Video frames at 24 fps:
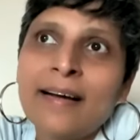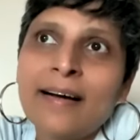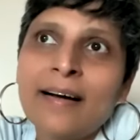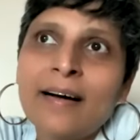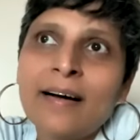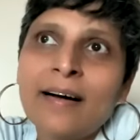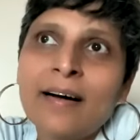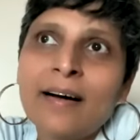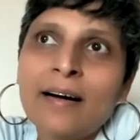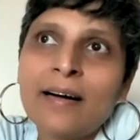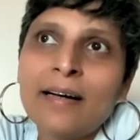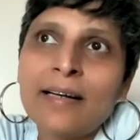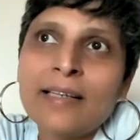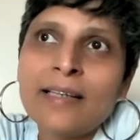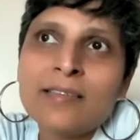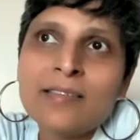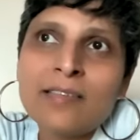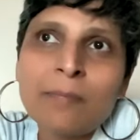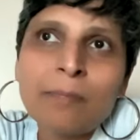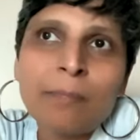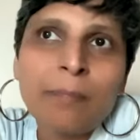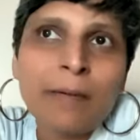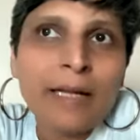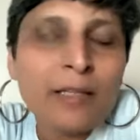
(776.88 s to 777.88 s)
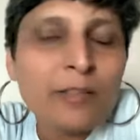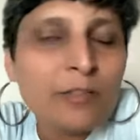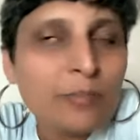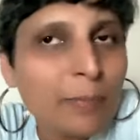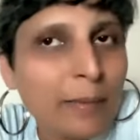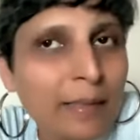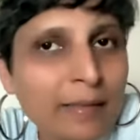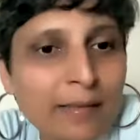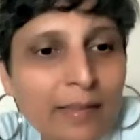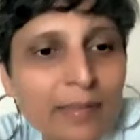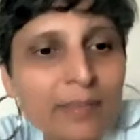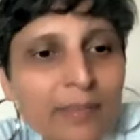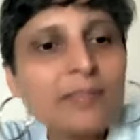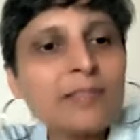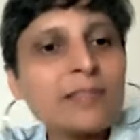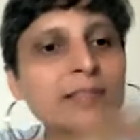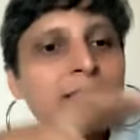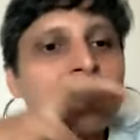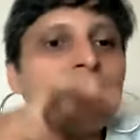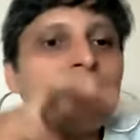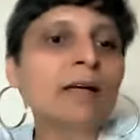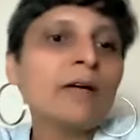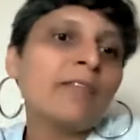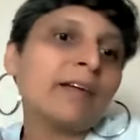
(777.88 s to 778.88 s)
uh, it's a place where there is
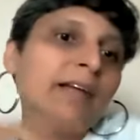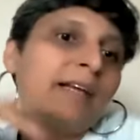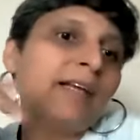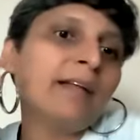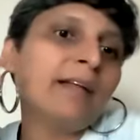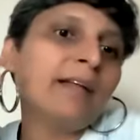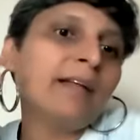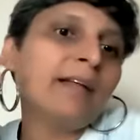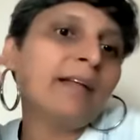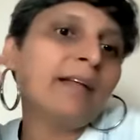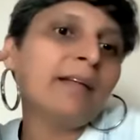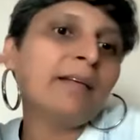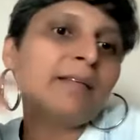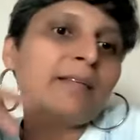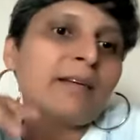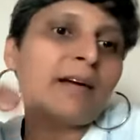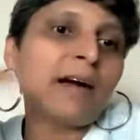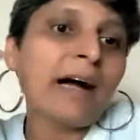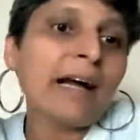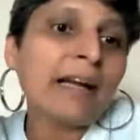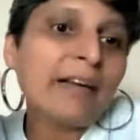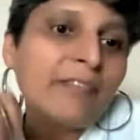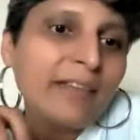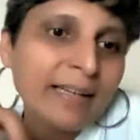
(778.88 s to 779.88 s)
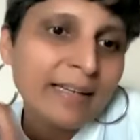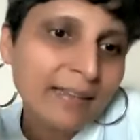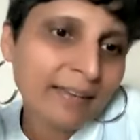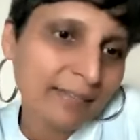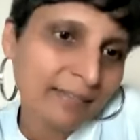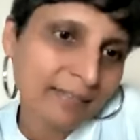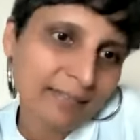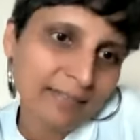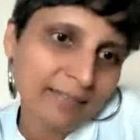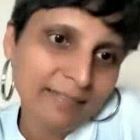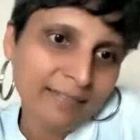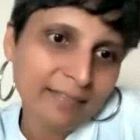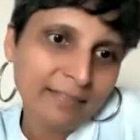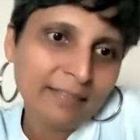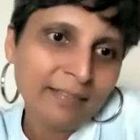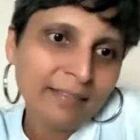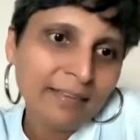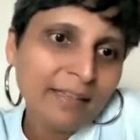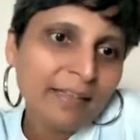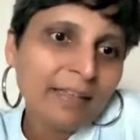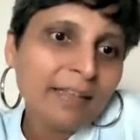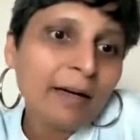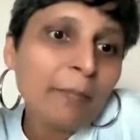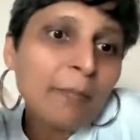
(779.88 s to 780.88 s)
still a very thriving uh,
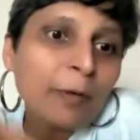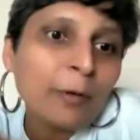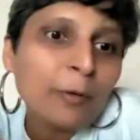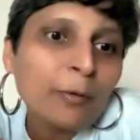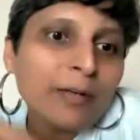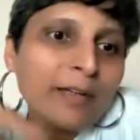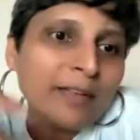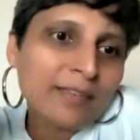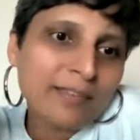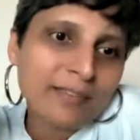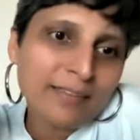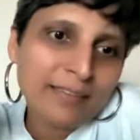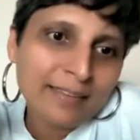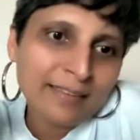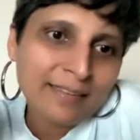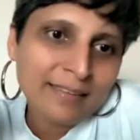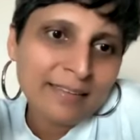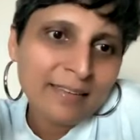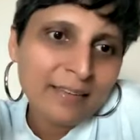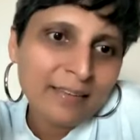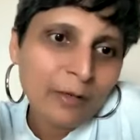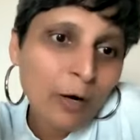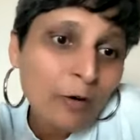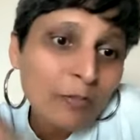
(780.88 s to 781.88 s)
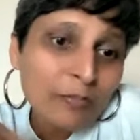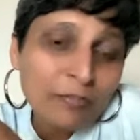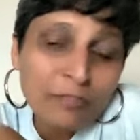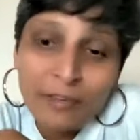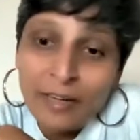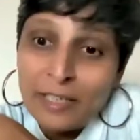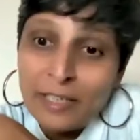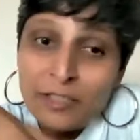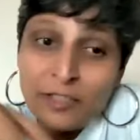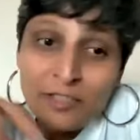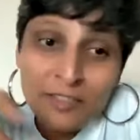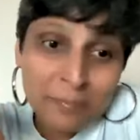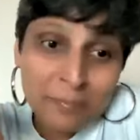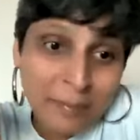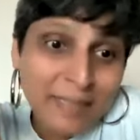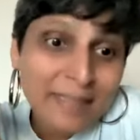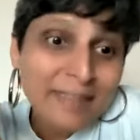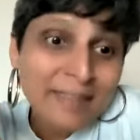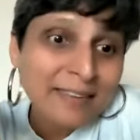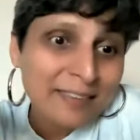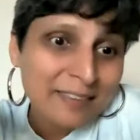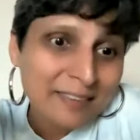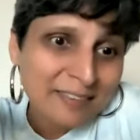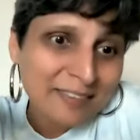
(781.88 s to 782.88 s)
community of french
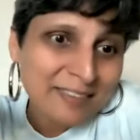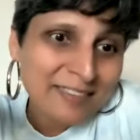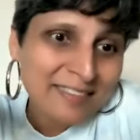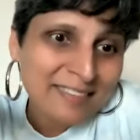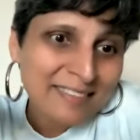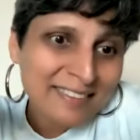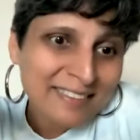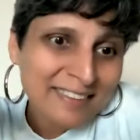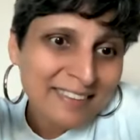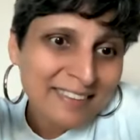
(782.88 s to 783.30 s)
speakers